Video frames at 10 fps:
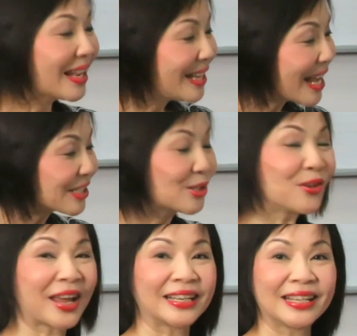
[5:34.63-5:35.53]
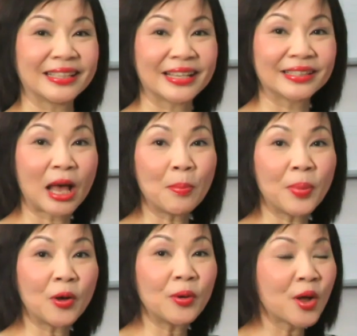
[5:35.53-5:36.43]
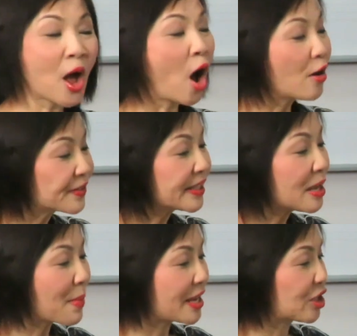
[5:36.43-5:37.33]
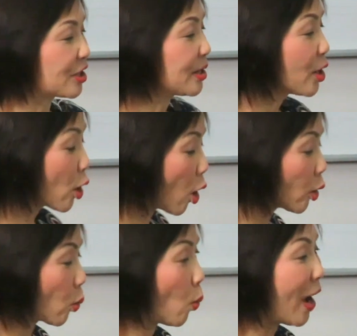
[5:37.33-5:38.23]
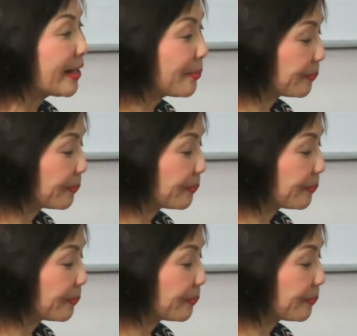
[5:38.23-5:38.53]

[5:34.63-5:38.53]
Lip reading: Let's look at this example of C major, chord 1,